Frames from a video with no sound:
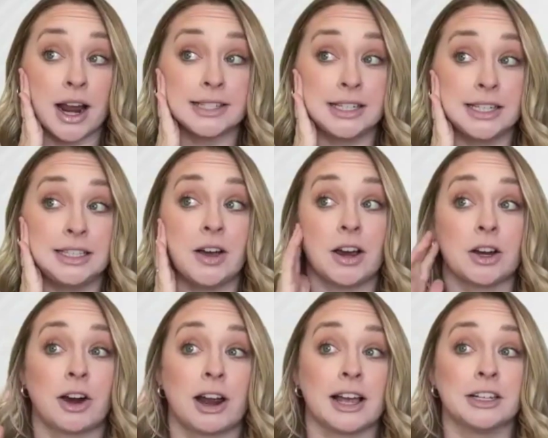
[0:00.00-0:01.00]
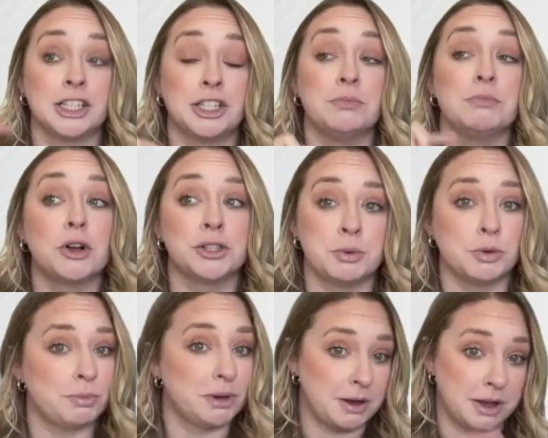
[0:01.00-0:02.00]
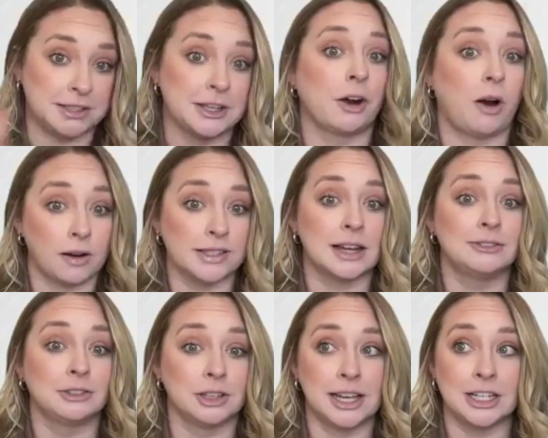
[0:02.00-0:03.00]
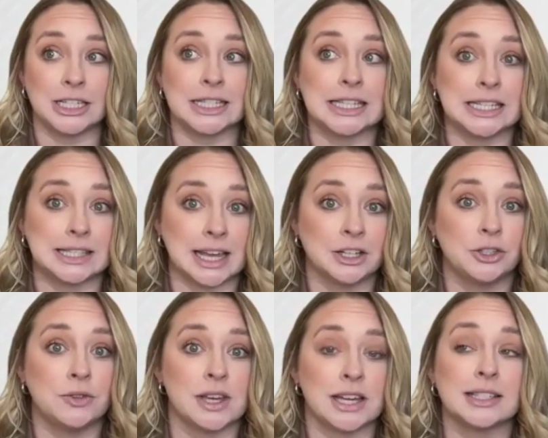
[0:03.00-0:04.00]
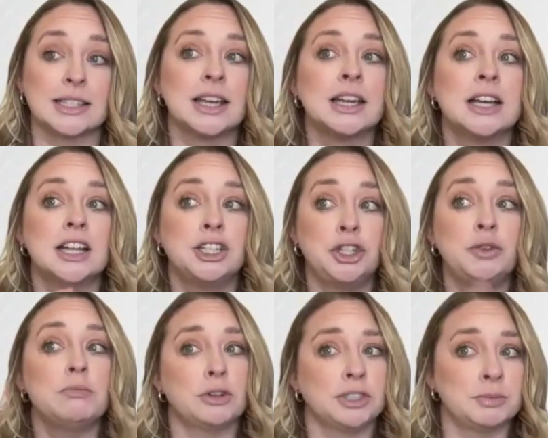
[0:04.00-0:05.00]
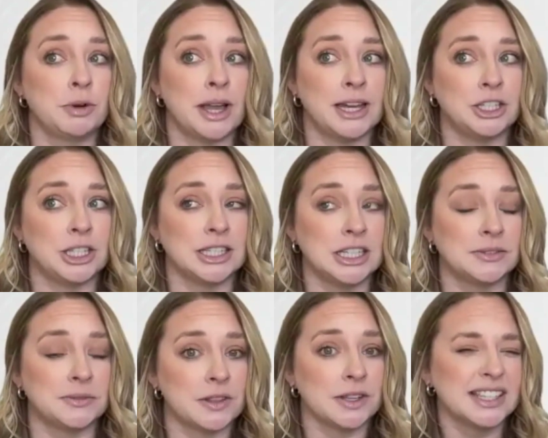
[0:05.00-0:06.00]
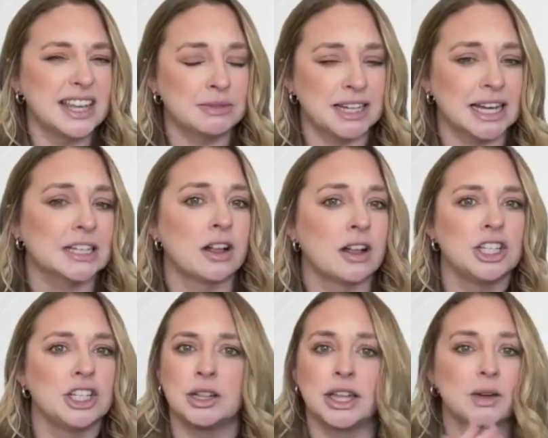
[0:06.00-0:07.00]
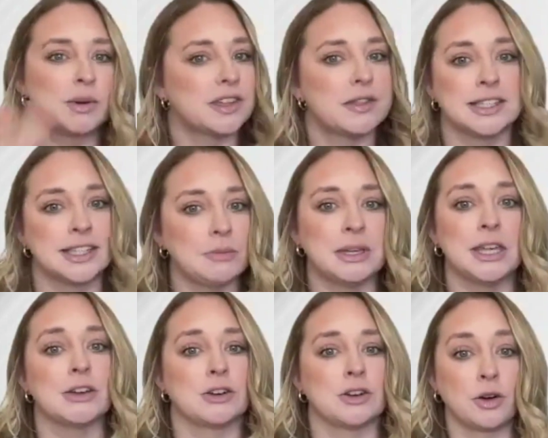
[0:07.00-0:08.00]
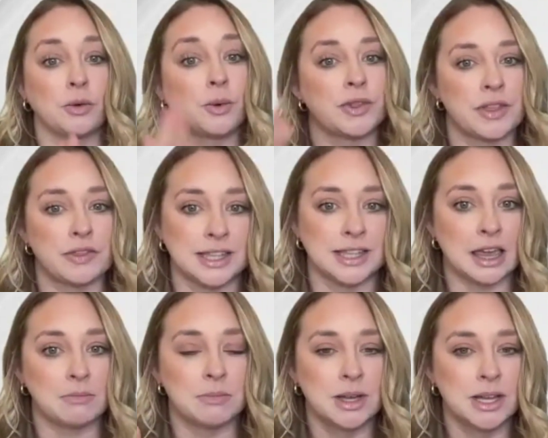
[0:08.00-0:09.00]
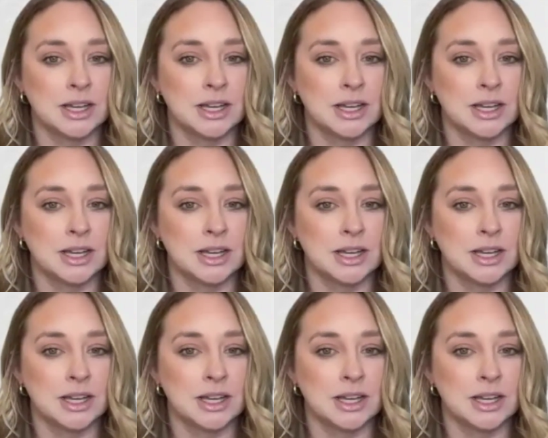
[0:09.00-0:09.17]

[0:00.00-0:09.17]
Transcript: STTR grant to multiple, because there are several agencies that do this, to multiple agencies for the same technology, like within the same year or within the same,